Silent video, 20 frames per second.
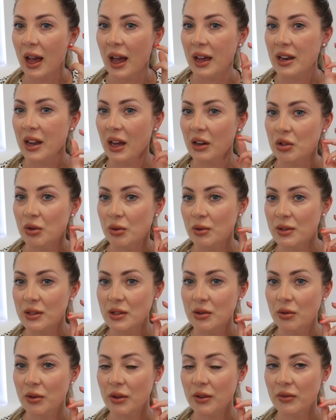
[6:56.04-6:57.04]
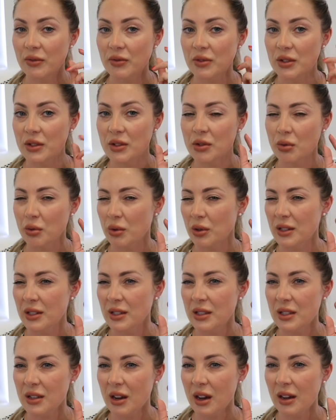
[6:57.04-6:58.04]
natural sort of distorted
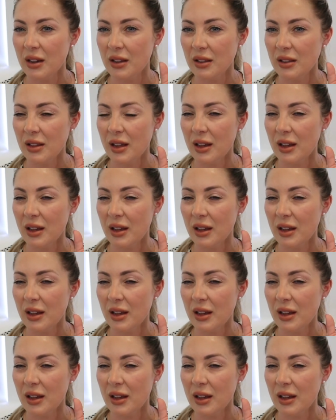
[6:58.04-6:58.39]
style.